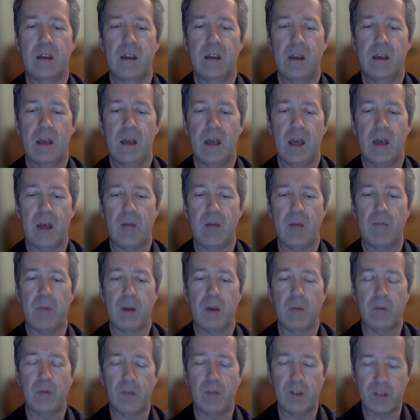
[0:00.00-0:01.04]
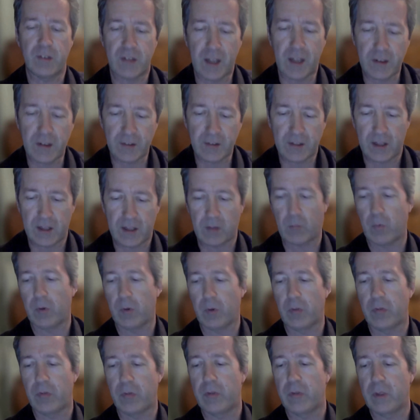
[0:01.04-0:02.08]
and we've discussed that
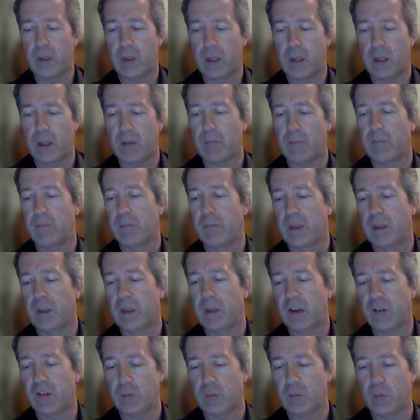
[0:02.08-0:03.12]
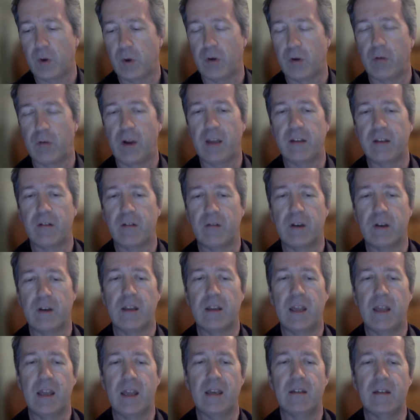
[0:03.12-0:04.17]
with the national moderator,
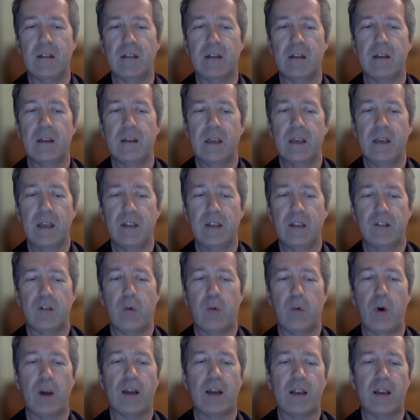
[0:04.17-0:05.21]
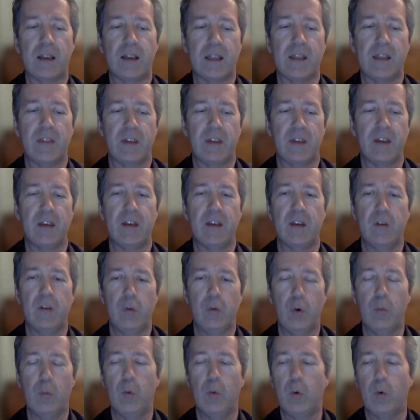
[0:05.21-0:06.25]
and it's quite clear that in the
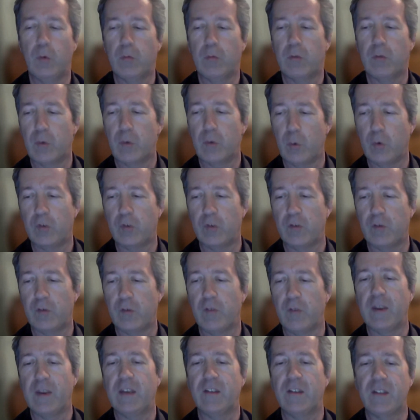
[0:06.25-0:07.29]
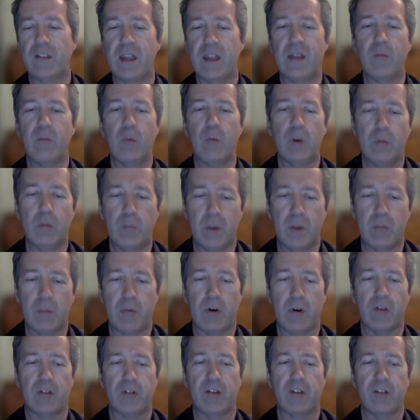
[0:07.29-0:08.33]
normal course of events that wouldn't be
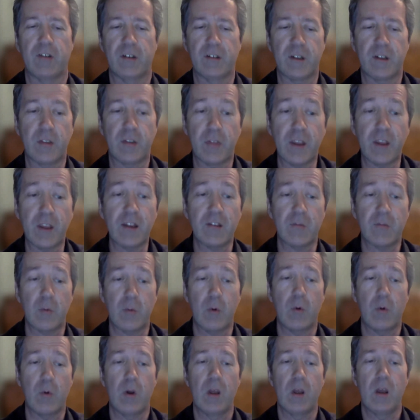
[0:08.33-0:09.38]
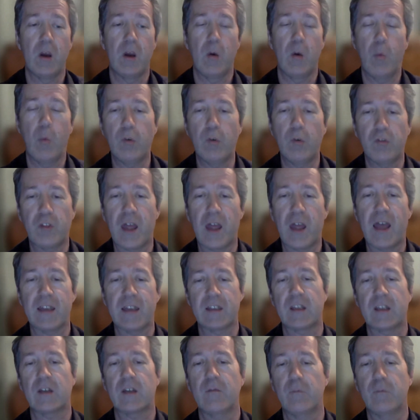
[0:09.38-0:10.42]
processing. So things will start
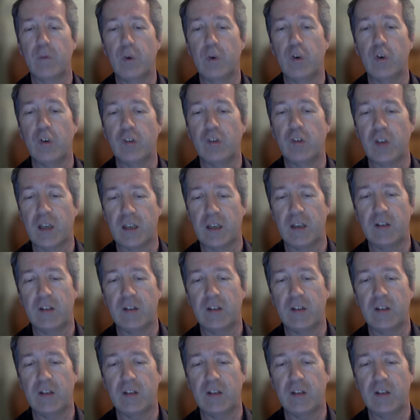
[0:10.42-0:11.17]
to converge, and it is